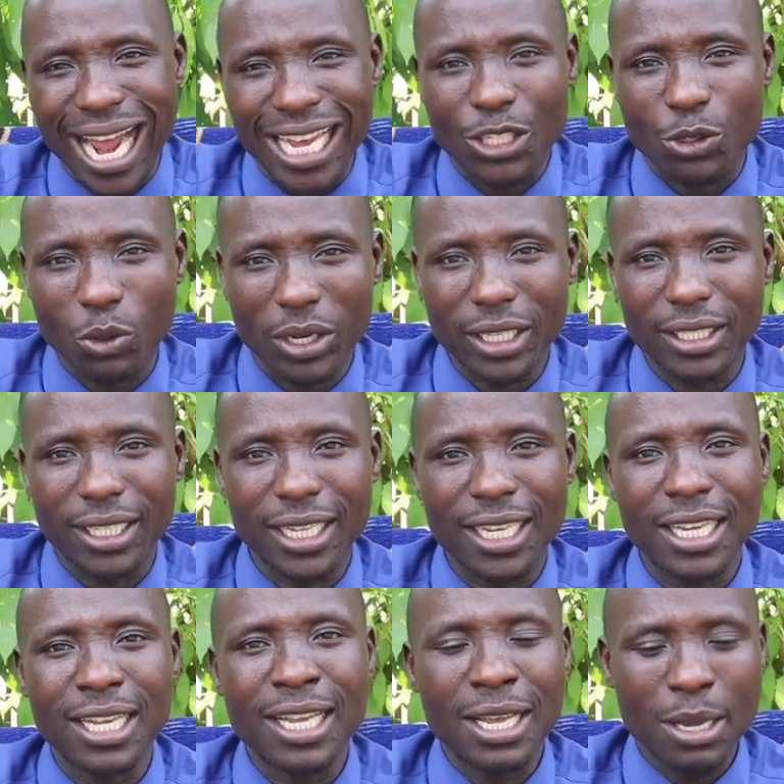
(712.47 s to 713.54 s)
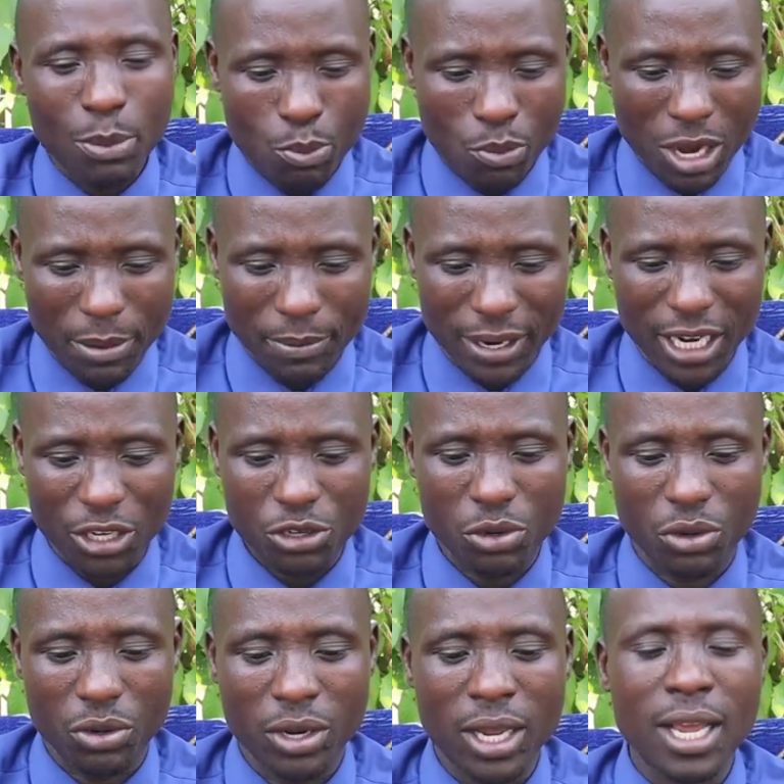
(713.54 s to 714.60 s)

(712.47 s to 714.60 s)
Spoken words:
isolating Mulembe Nation.